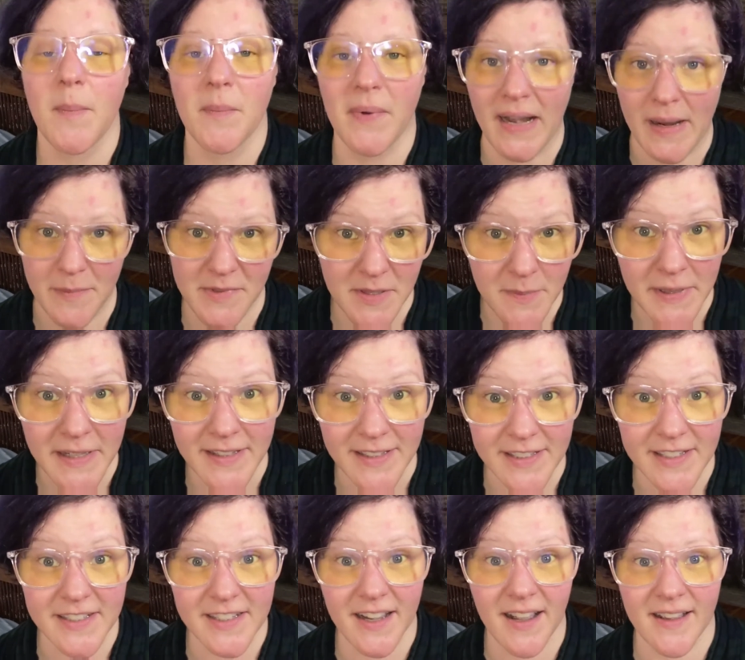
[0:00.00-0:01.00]
My name is
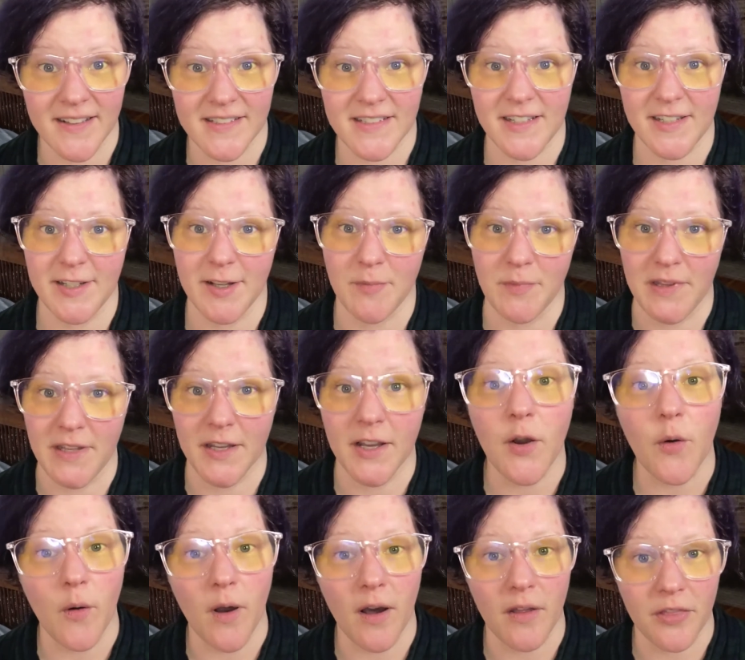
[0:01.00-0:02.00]
Amelia Nagoski. I'm the
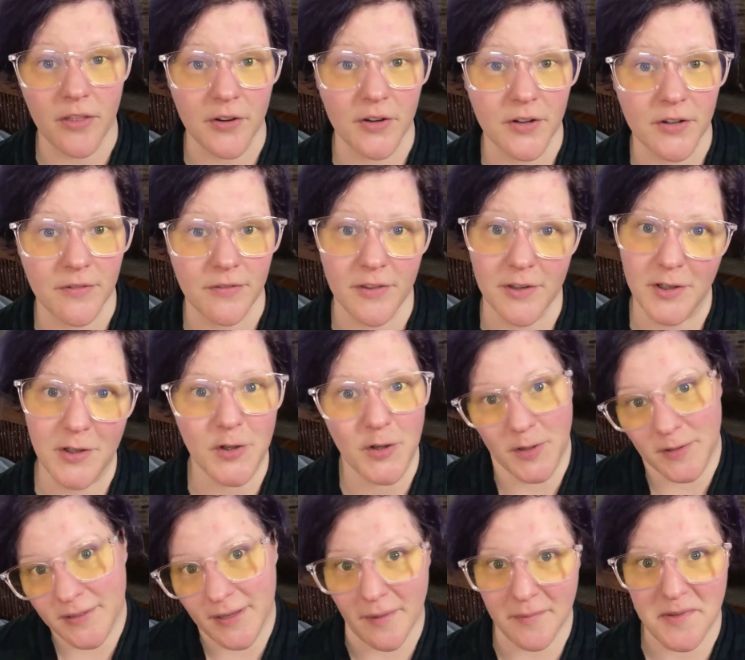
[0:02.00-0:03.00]
co-author of the New
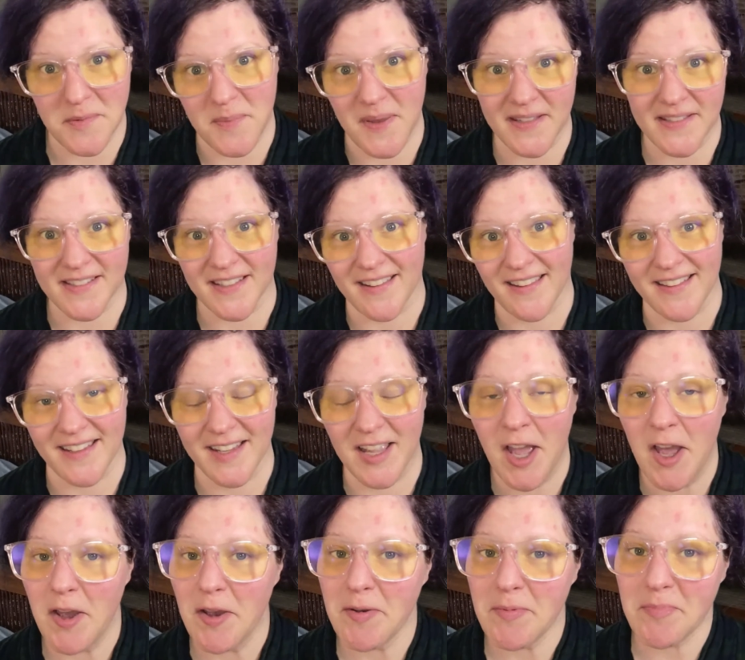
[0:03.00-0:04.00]
York Times bestselling
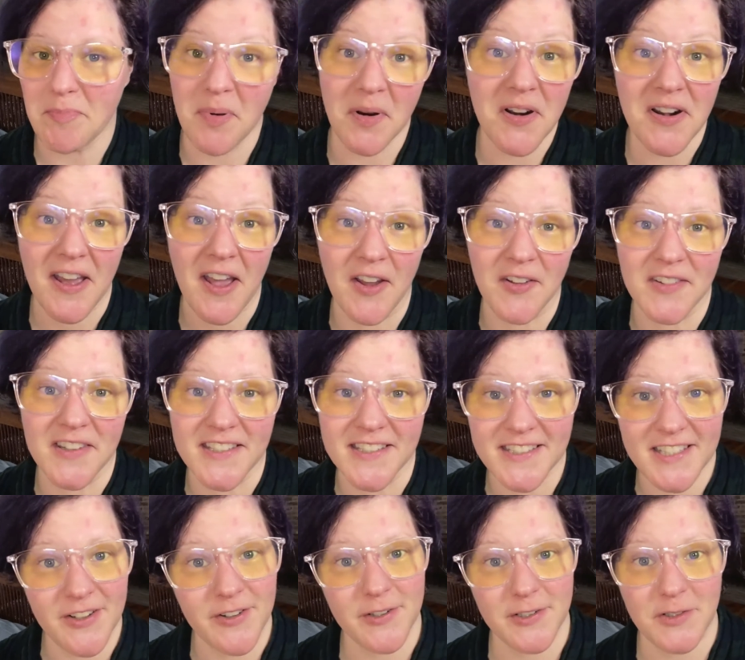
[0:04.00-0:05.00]
Burnout, The
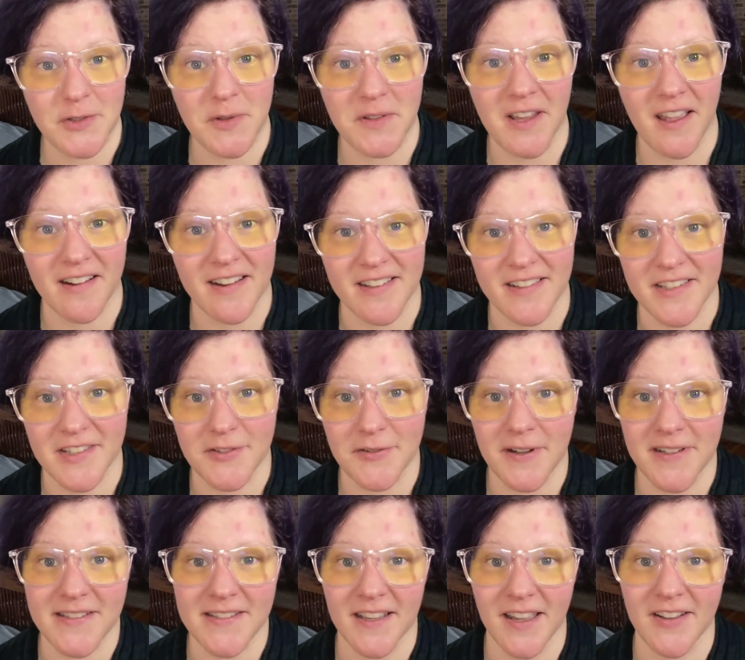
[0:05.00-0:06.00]
Secret to Unlocking the
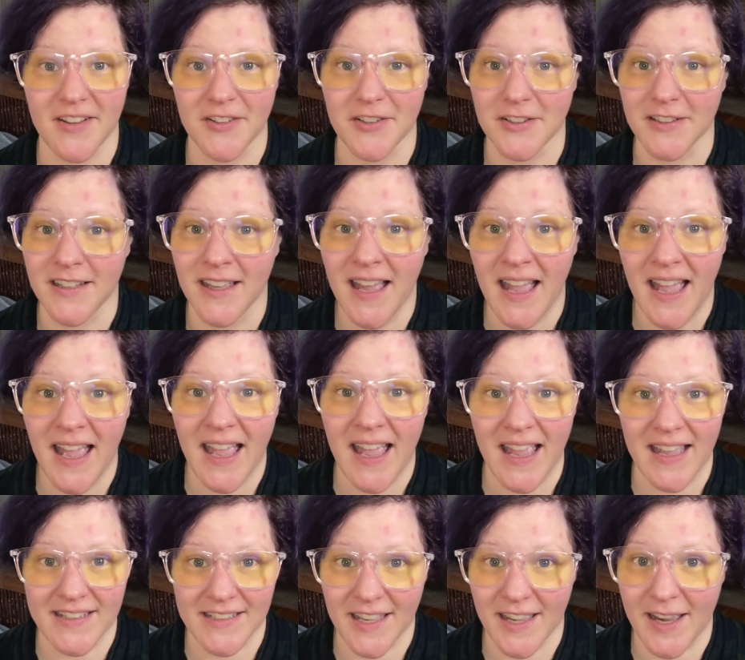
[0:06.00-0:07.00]
Stress Cycle.
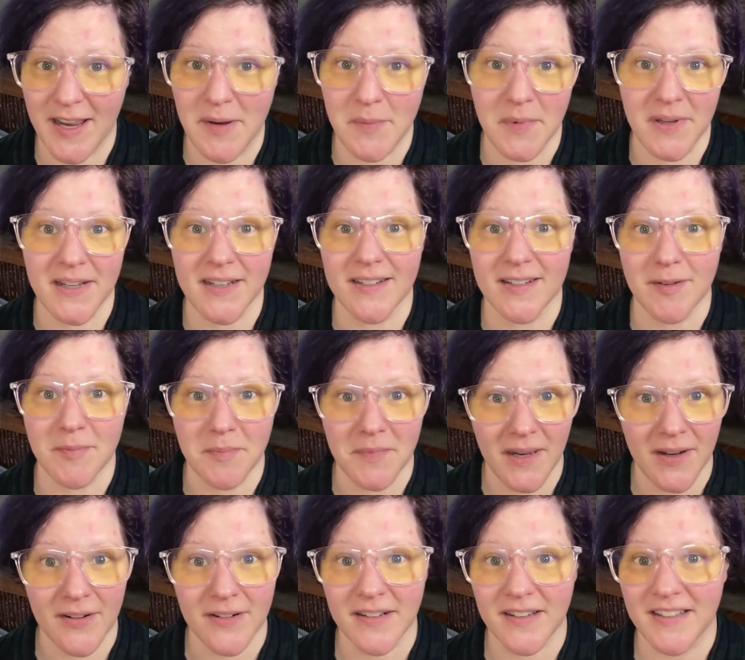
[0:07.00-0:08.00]
And I am an
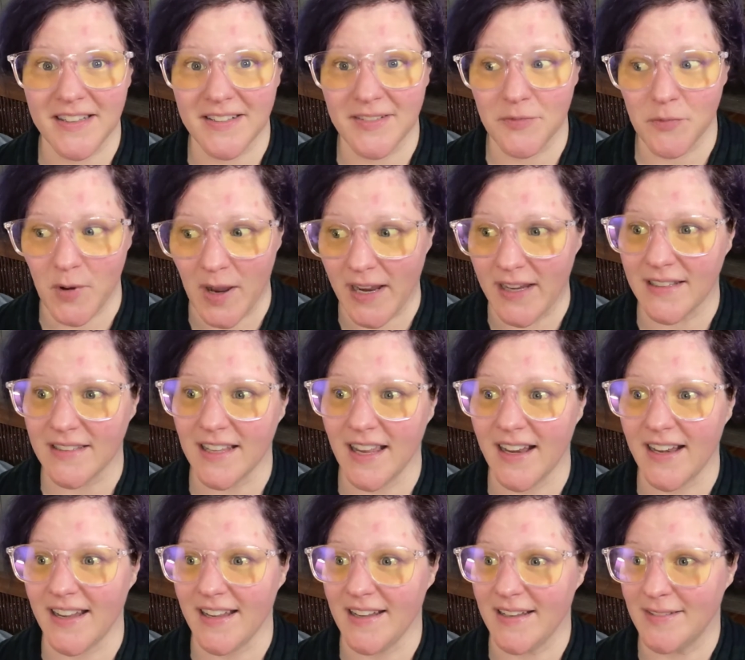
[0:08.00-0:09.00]
American white
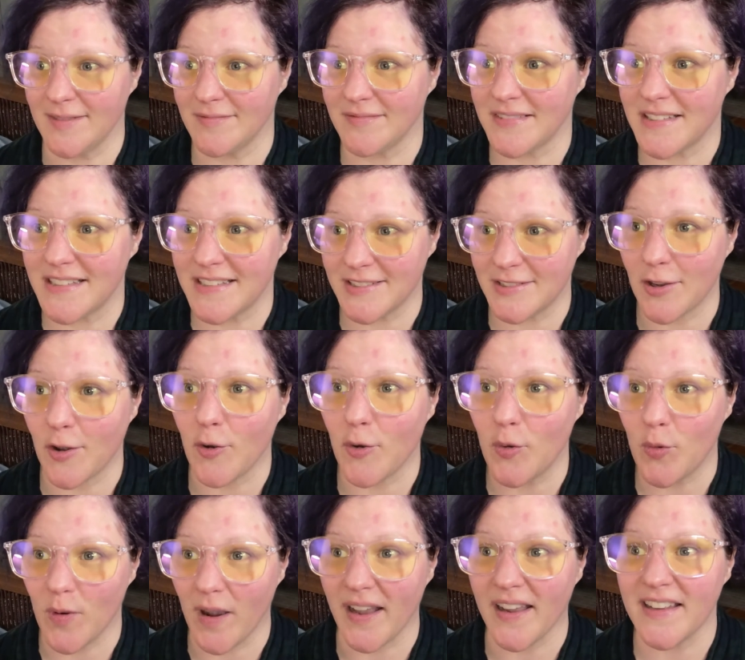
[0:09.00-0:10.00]
lady, so
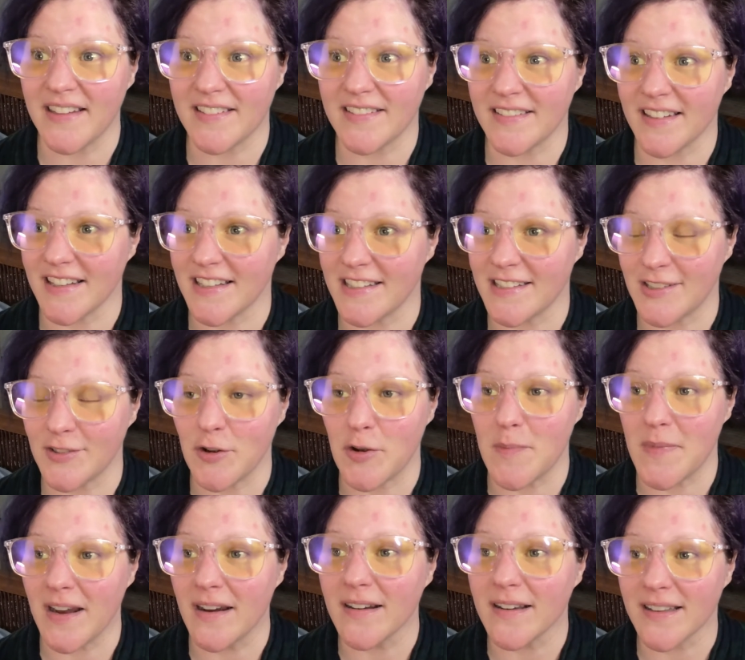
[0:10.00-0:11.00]
white and so
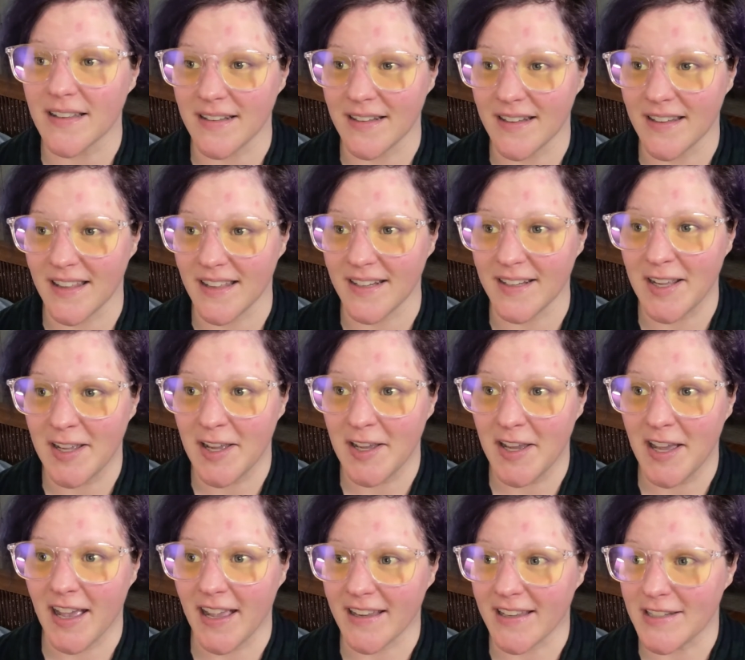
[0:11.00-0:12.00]
American that
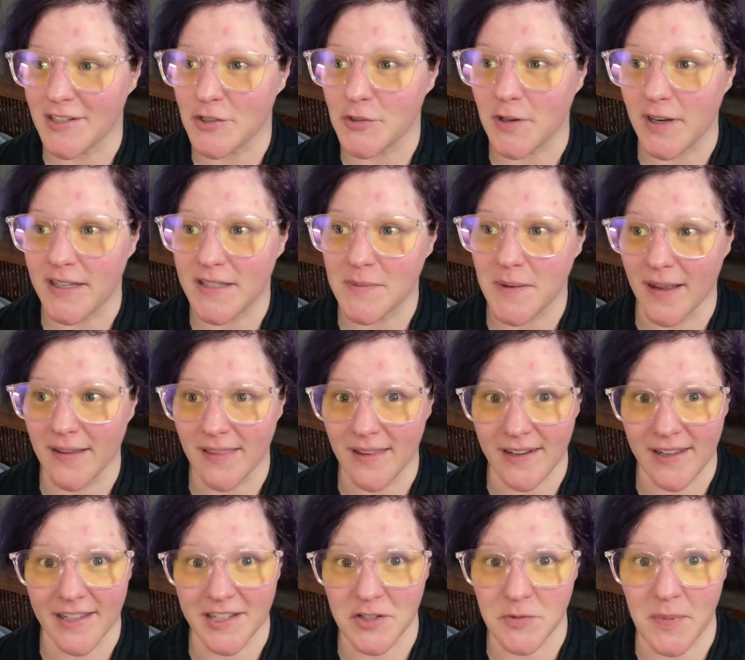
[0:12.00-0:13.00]
I can trace my
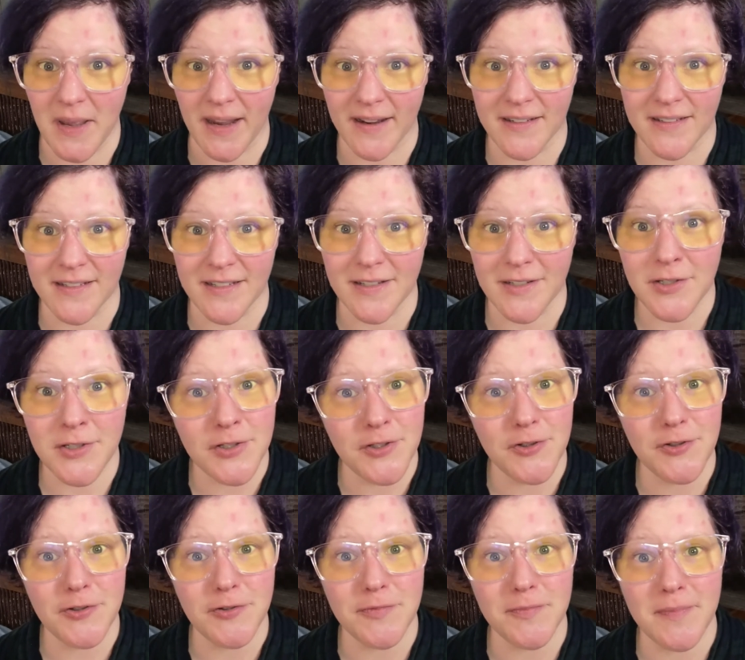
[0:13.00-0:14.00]
lineage back to
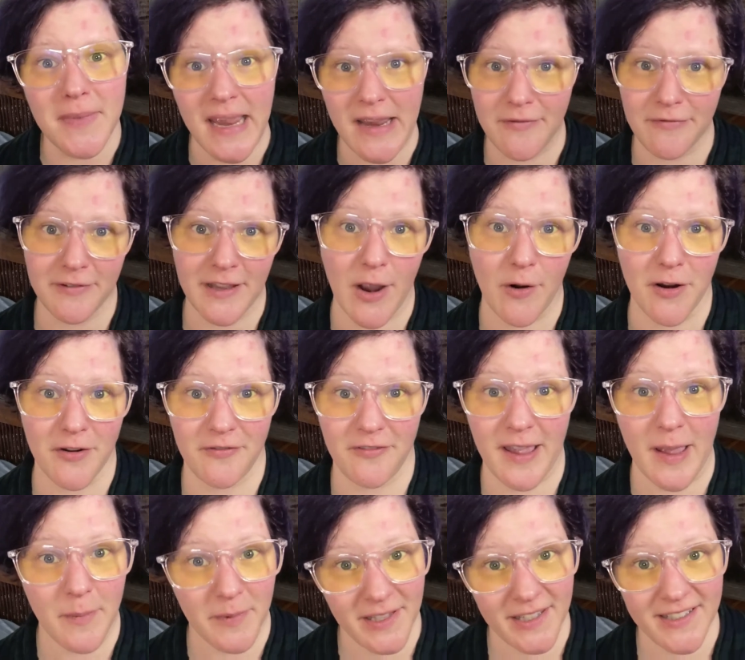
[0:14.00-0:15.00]
two Mayflower
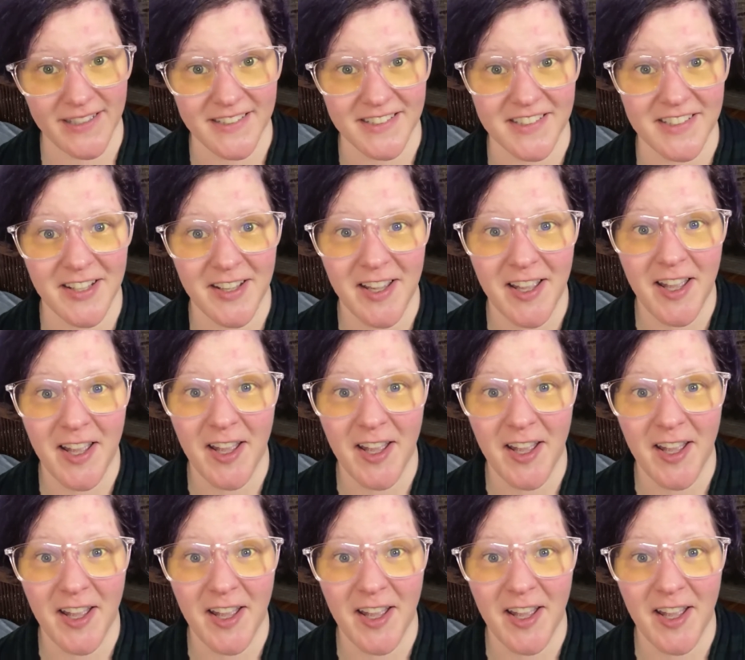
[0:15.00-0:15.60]
families.